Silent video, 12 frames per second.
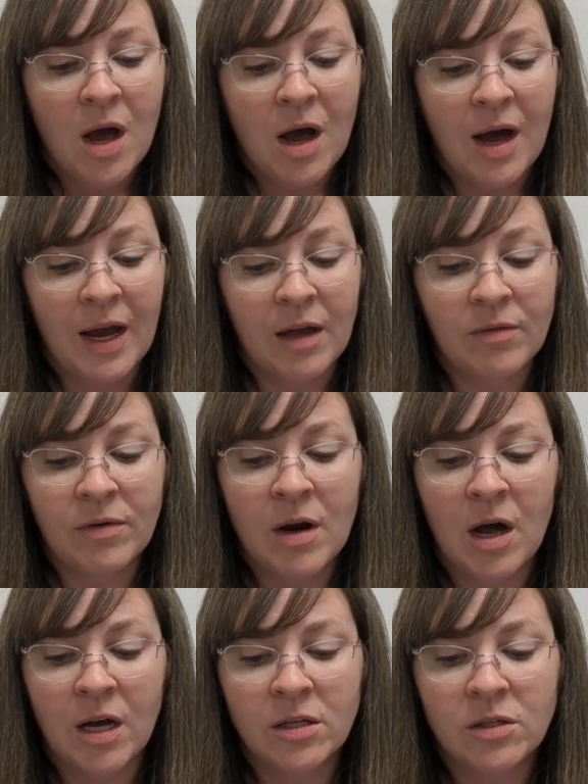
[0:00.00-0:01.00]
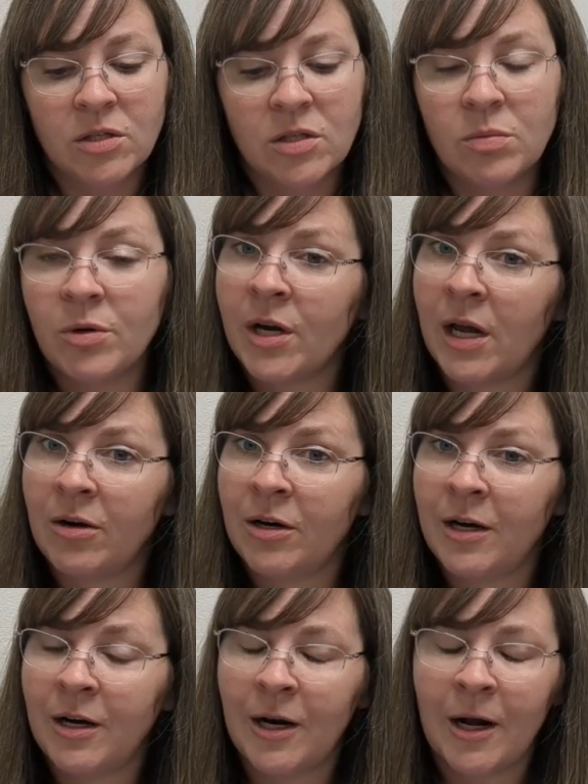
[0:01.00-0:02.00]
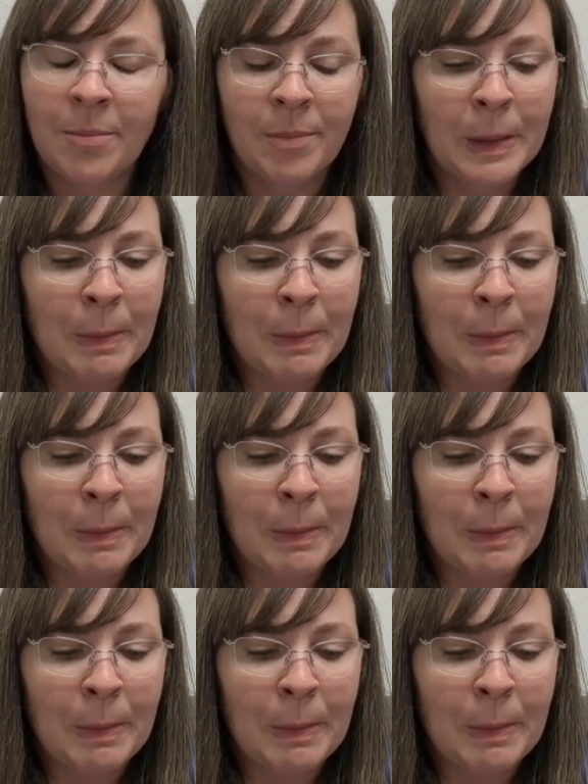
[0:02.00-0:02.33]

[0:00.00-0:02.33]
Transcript: I have not super counted it up,